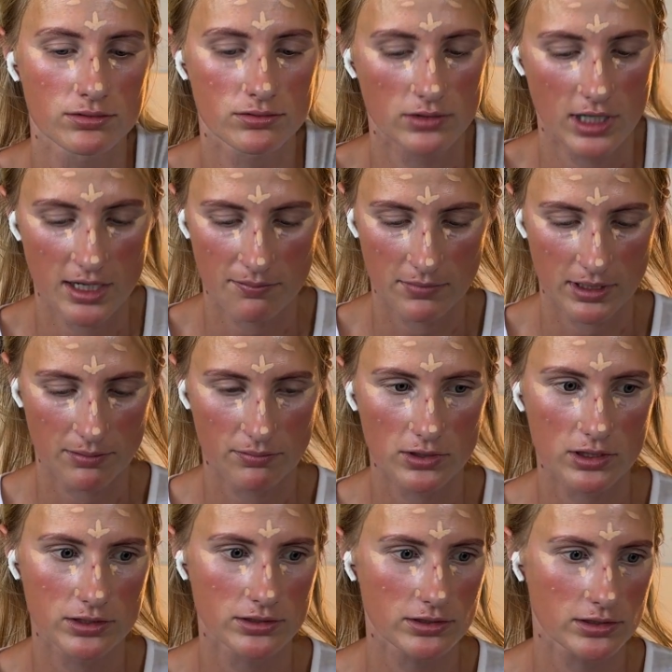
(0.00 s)
grab my
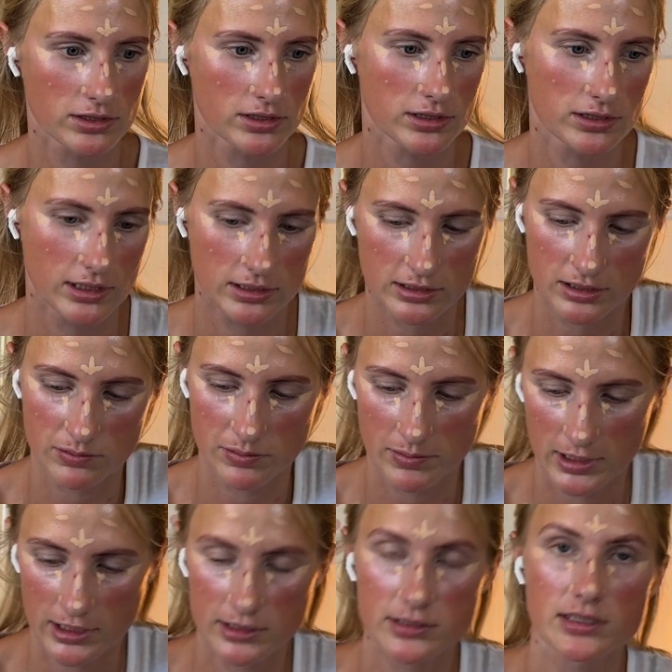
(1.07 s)
bronzer because that's going to be my
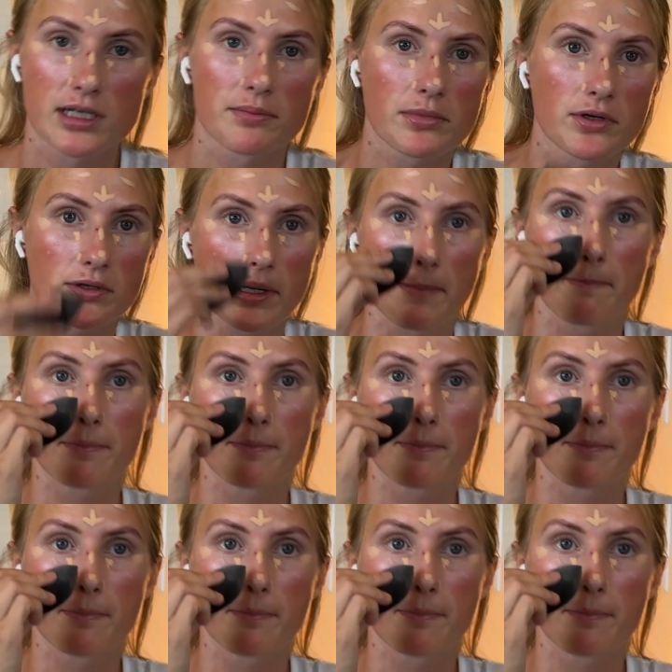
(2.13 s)
next step. Okay.